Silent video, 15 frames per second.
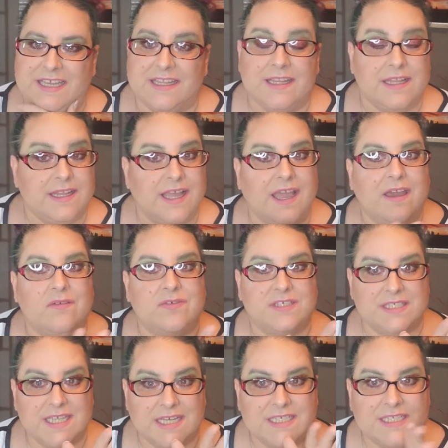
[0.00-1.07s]
And then they have a
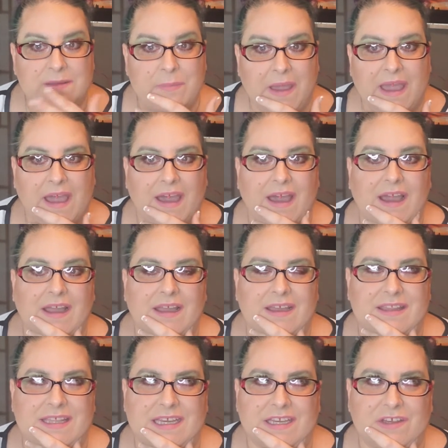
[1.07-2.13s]
sexy pack I
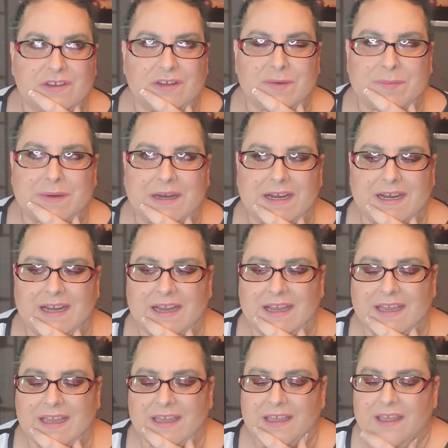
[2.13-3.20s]
think you can
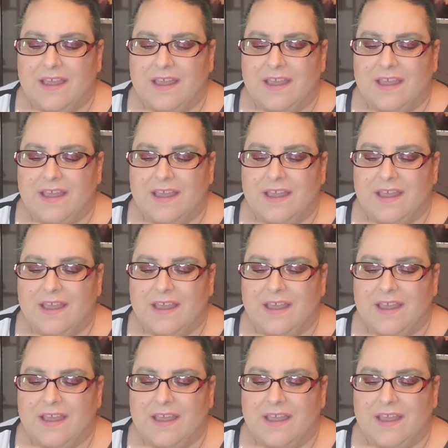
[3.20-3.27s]
buy.